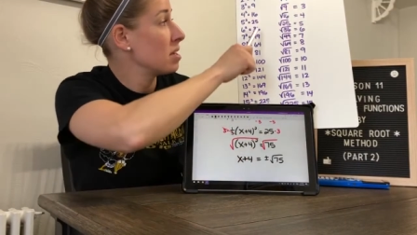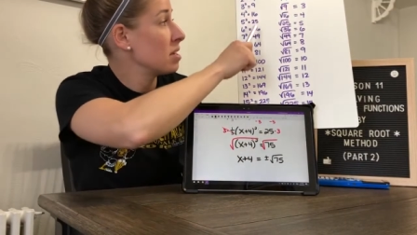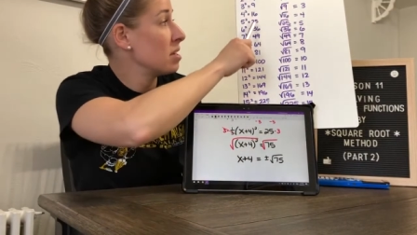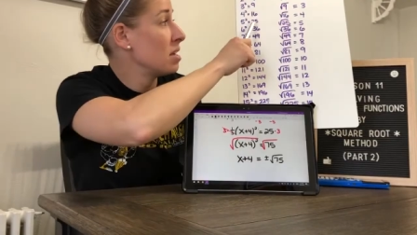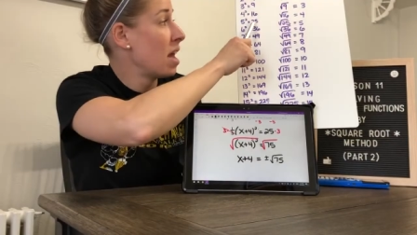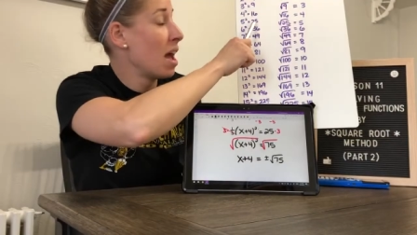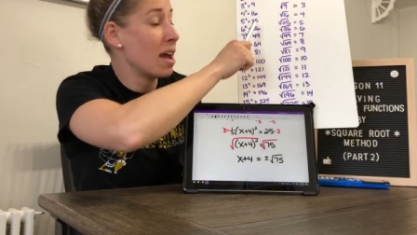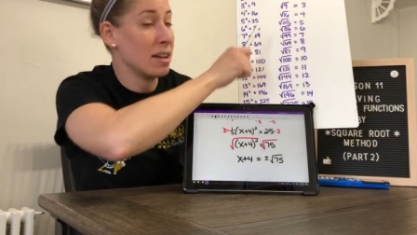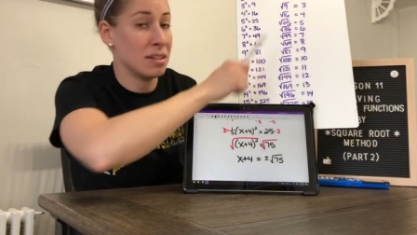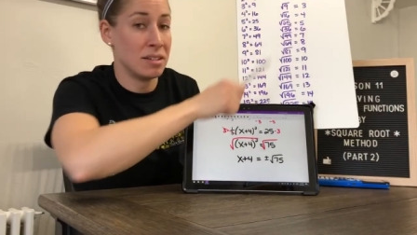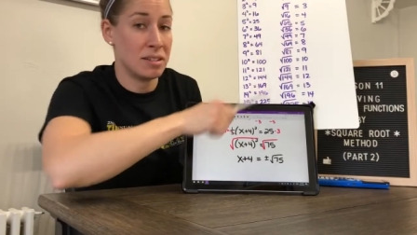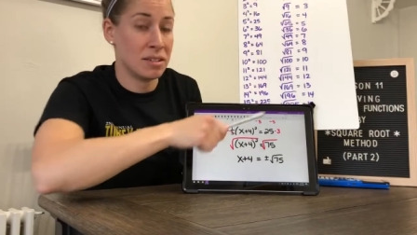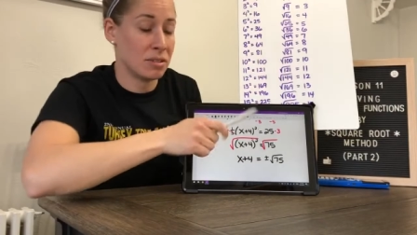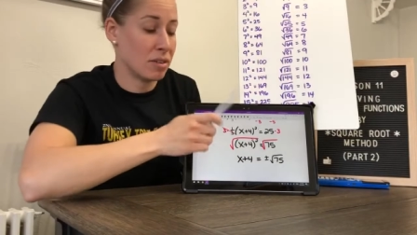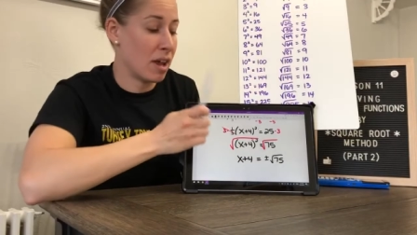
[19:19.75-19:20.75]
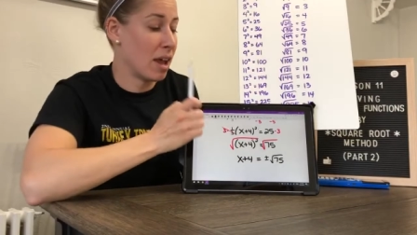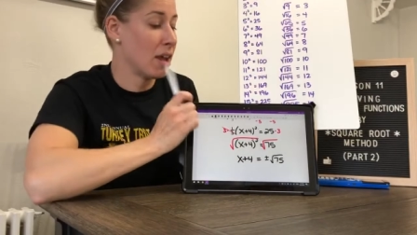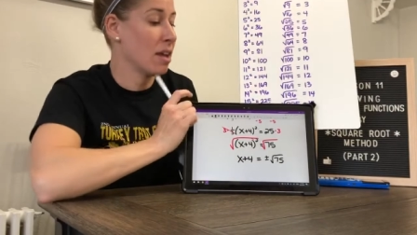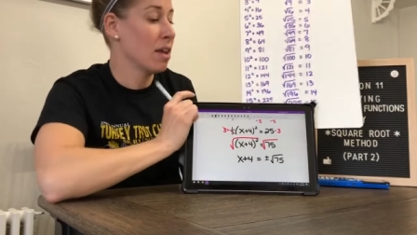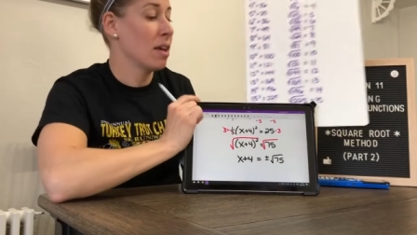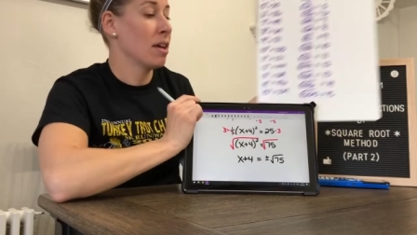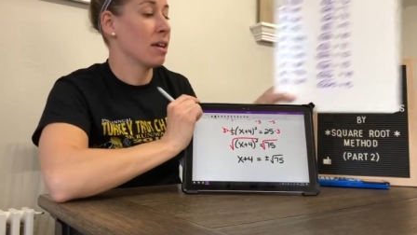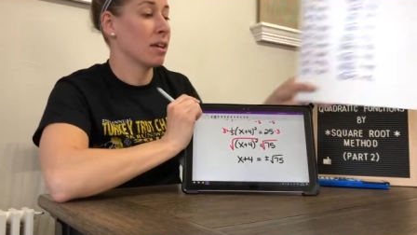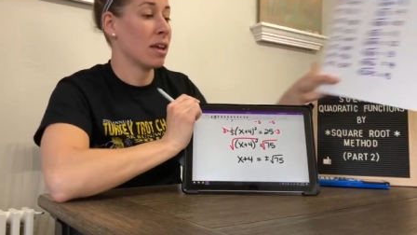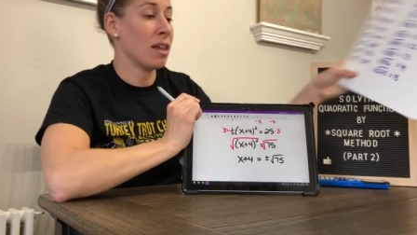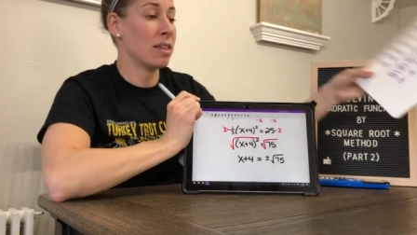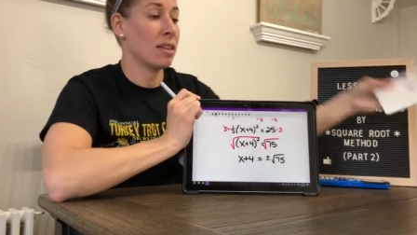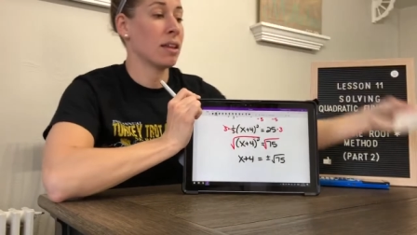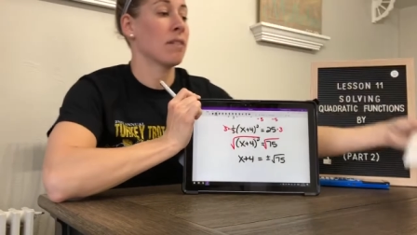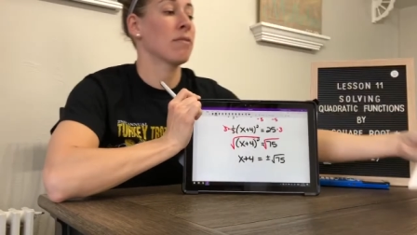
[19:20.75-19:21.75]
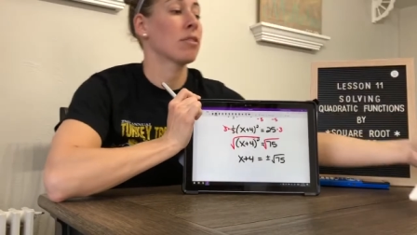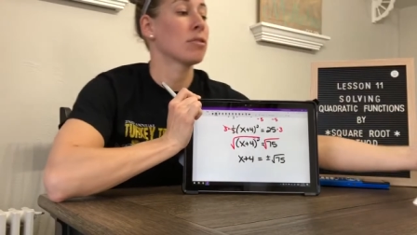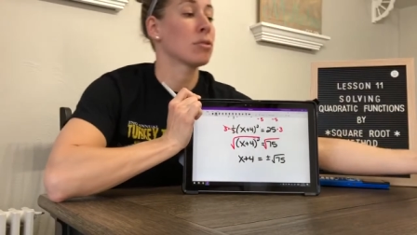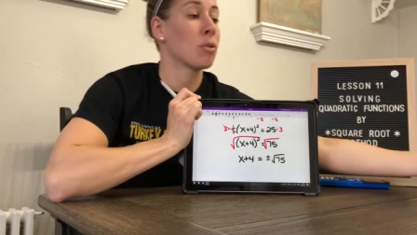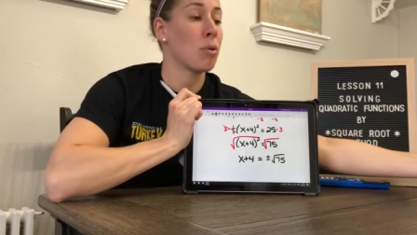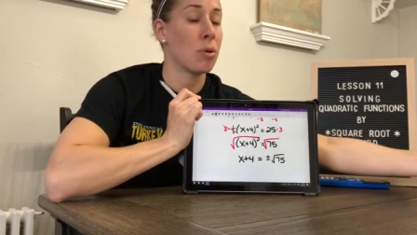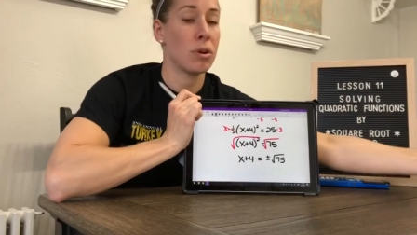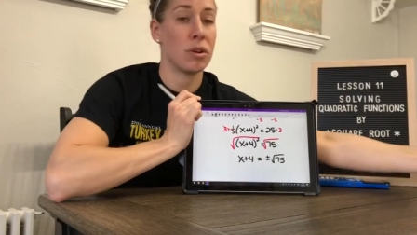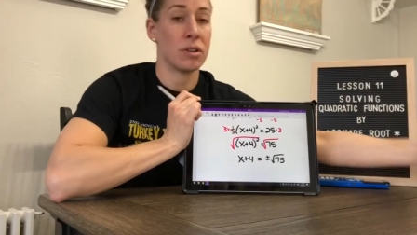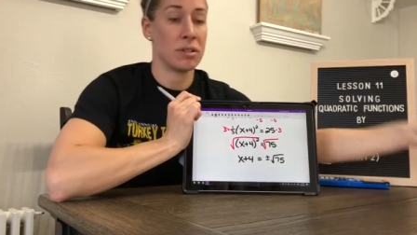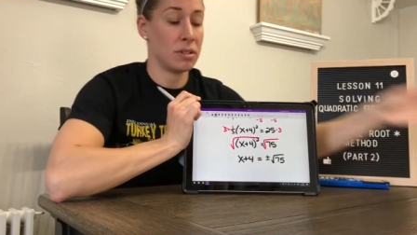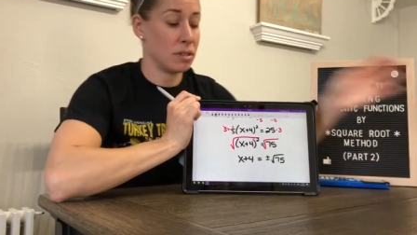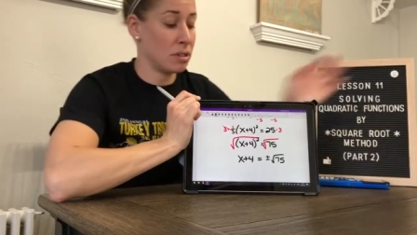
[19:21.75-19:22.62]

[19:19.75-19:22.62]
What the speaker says: yes, okay? Again, think of those quarters.